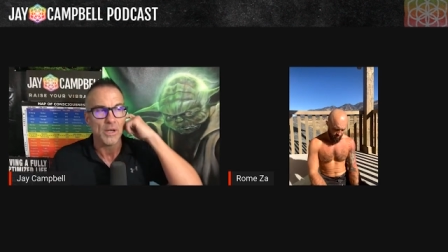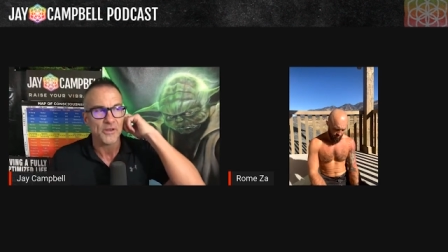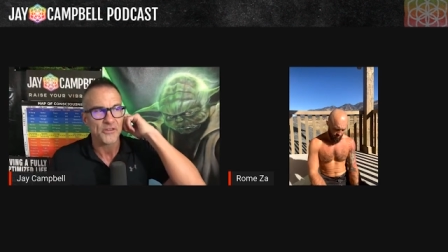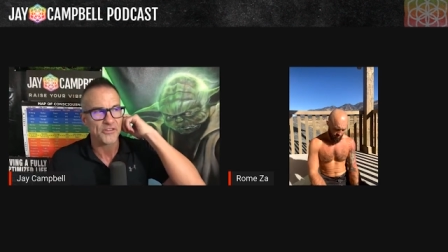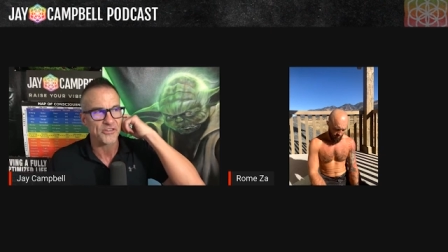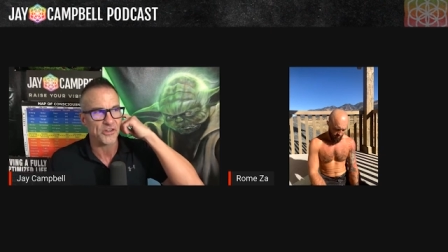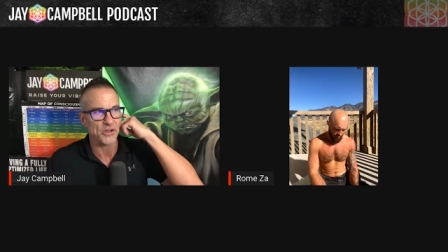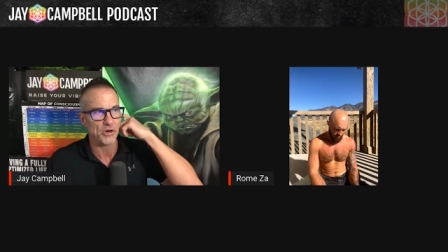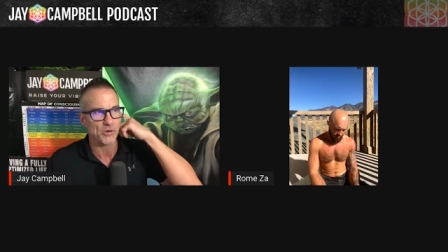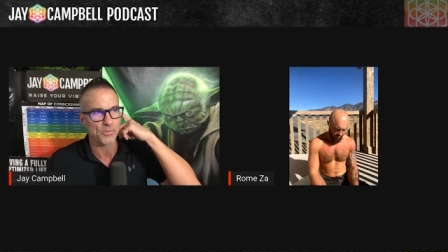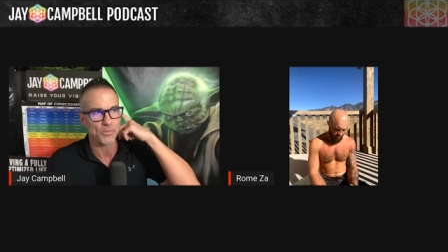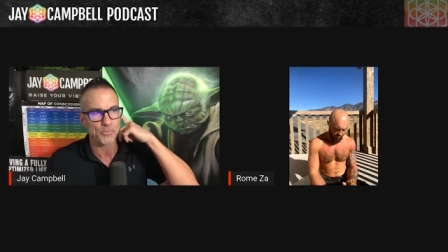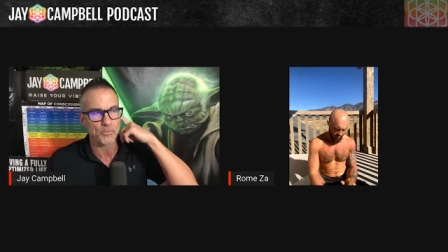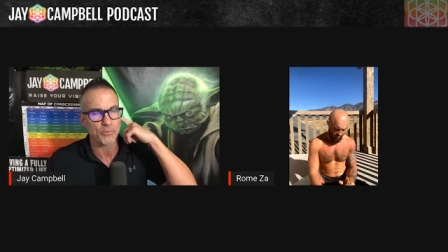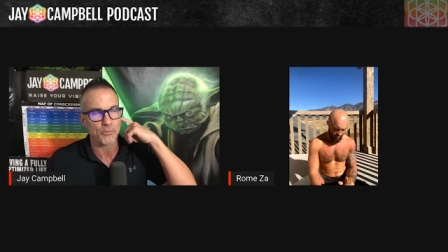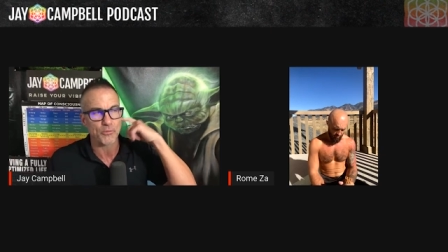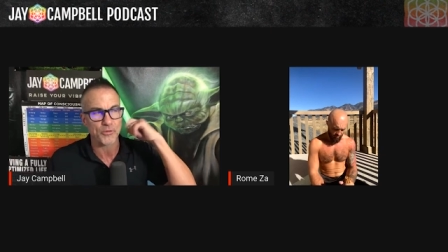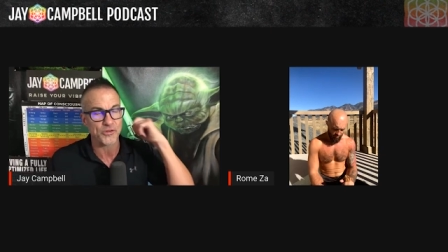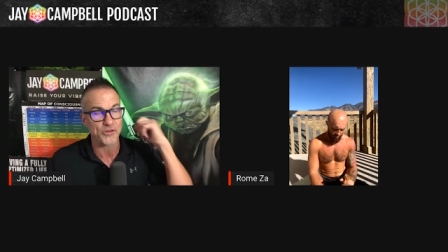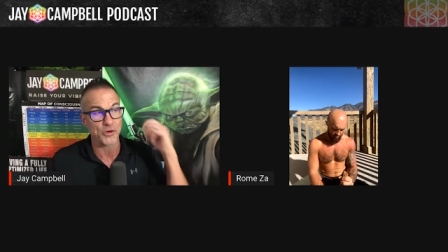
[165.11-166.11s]
still
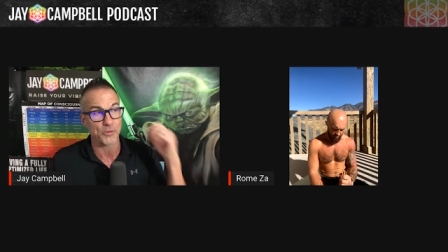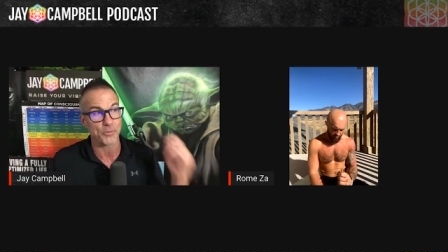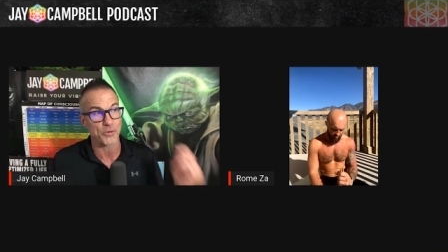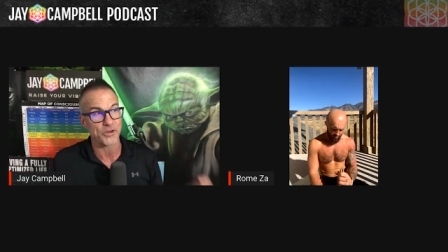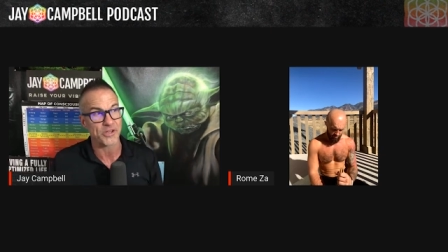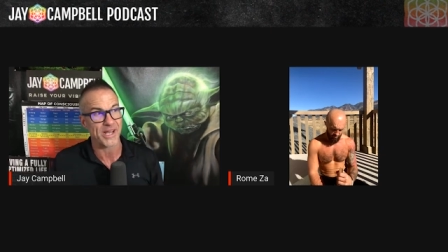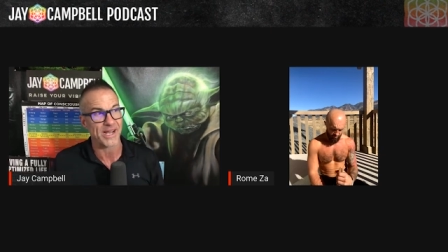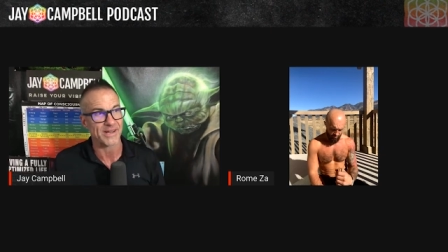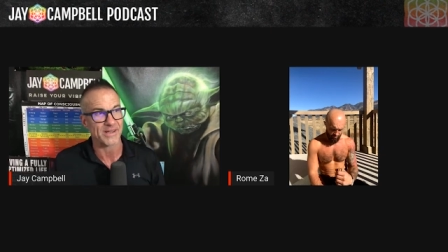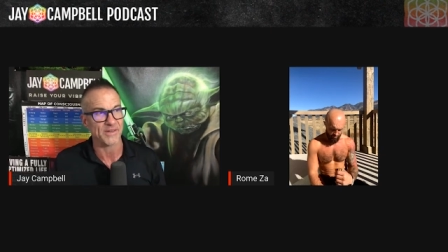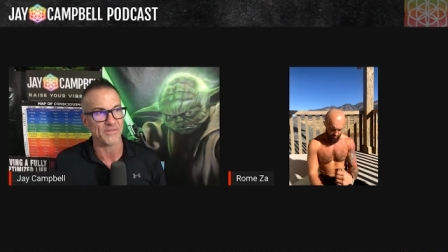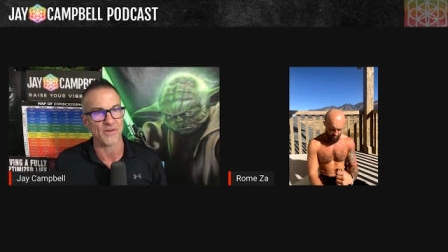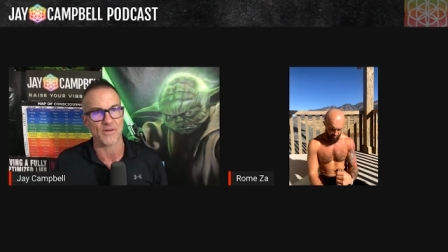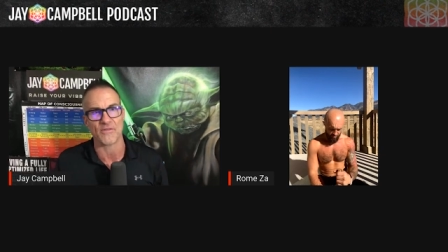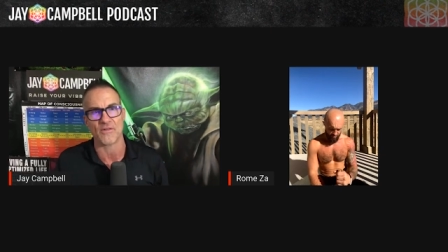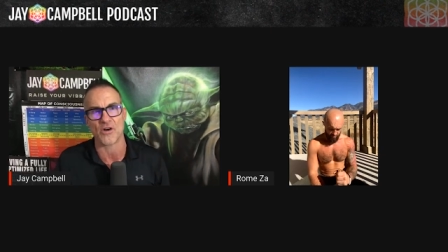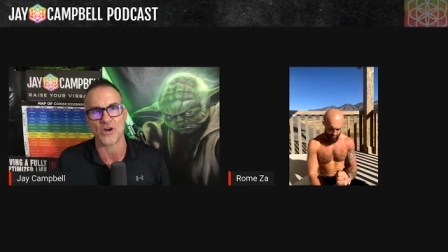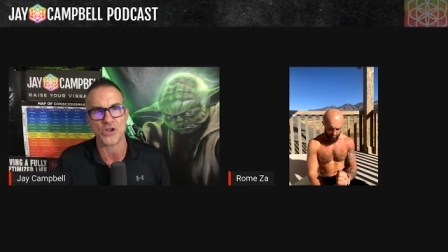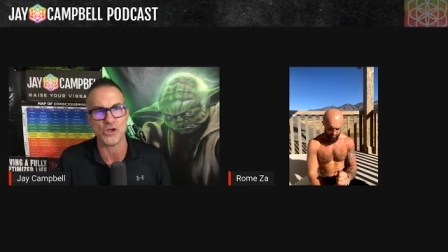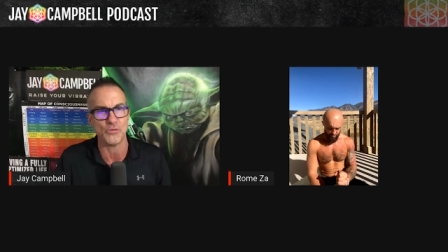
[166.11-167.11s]
still protective
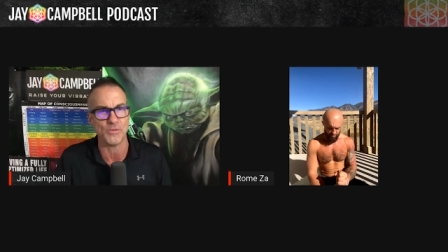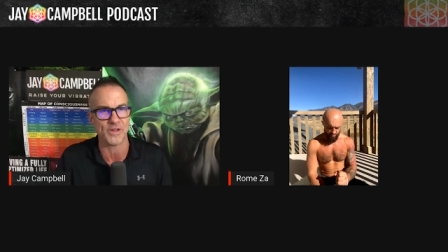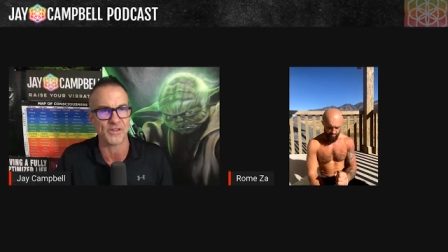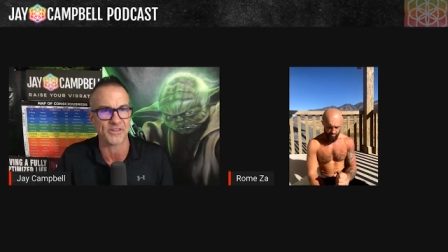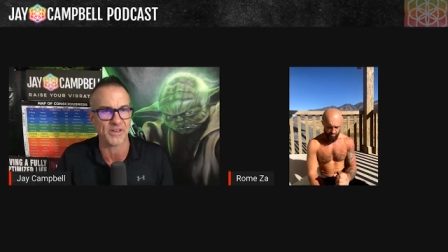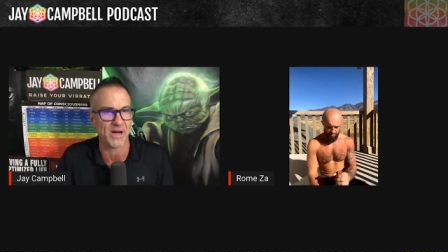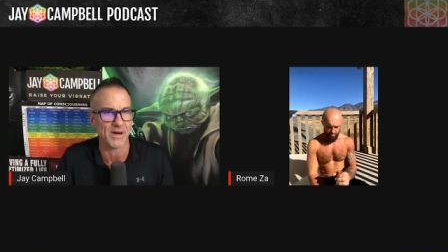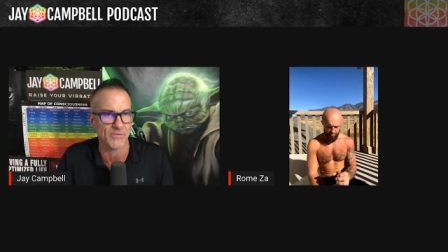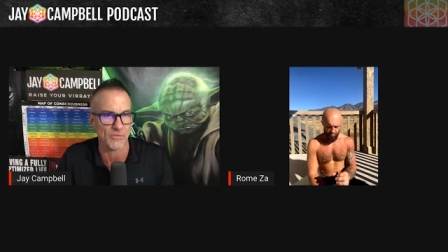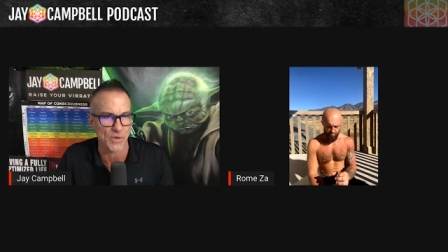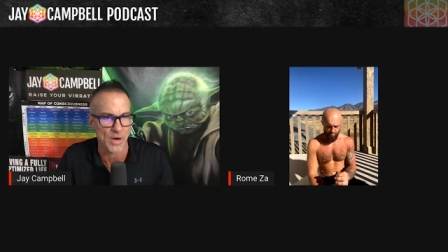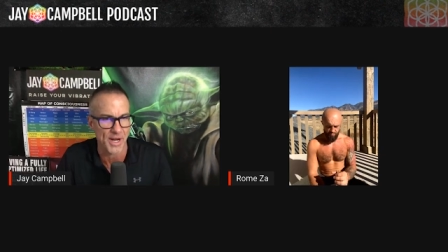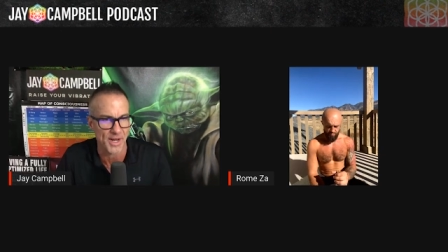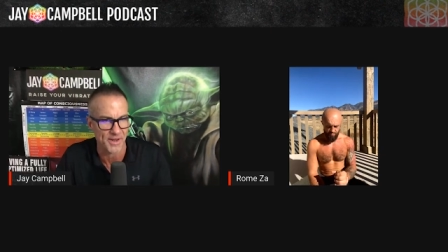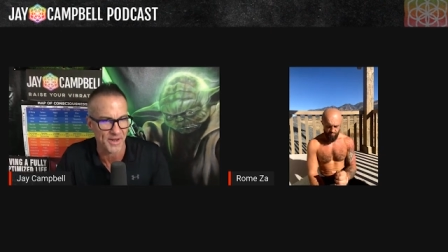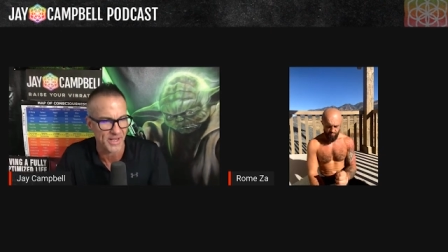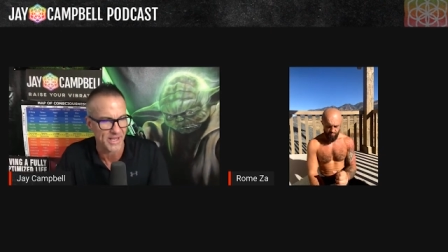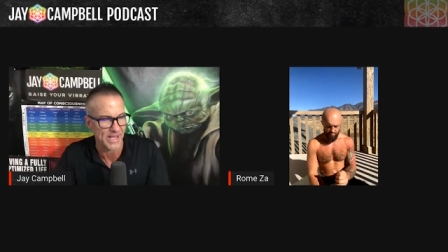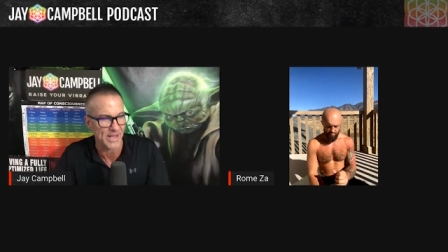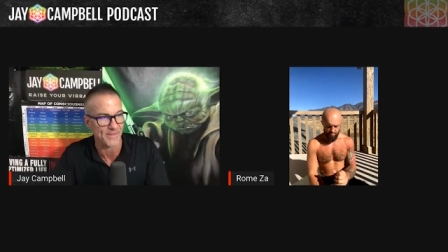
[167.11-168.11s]
of our human
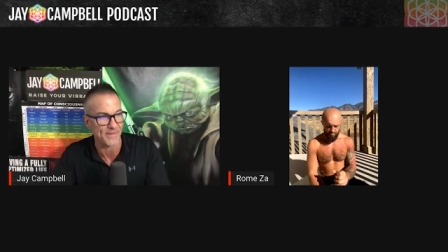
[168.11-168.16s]
sovereignty,